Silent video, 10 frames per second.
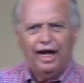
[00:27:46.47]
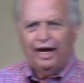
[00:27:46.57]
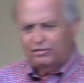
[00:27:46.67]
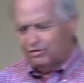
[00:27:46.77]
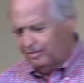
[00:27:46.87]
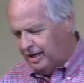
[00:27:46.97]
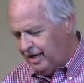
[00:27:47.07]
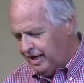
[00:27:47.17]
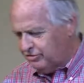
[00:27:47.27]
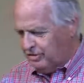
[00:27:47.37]

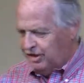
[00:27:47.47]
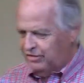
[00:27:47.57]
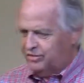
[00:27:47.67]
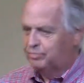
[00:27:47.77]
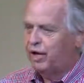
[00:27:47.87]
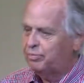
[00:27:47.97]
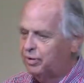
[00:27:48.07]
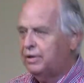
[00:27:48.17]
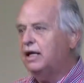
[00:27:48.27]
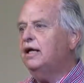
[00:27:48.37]
Ezra hears the
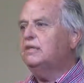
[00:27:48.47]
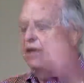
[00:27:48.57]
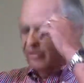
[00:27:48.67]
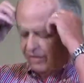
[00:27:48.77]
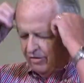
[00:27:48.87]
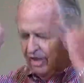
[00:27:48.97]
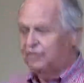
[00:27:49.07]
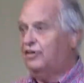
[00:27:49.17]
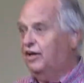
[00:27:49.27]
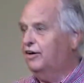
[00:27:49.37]
problem and he tears out
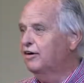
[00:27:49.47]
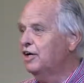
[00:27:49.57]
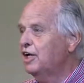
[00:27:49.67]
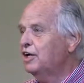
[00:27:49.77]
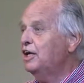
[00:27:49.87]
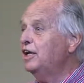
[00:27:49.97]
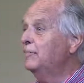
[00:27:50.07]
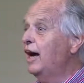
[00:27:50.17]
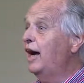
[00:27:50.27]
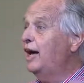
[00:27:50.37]
his hair.
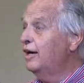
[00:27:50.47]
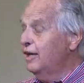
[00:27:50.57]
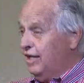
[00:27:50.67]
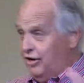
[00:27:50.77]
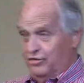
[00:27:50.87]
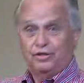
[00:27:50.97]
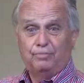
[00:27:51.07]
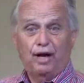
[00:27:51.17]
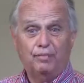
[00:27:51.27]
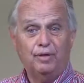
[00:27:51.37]
Nehemiah hears the
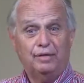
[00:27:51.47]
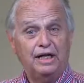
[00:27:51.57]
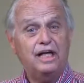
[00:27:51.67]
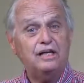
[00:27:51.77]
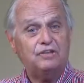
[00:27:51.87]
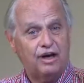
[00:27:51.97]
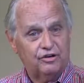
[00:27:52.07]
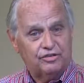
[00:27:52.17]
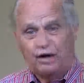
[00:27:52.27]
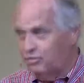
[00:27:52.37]
problem and he
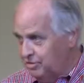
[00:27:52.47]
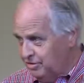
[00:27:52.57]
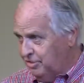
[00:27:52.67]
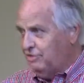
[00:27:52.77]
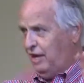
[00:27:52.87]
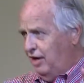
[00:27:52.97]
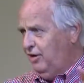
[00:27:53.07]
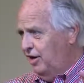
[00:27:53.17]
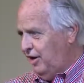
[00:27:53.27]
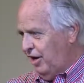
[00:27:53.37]
tears out
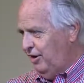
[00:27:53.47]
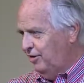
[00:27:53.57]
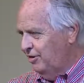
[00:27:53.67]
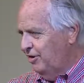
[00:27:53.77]
their hair.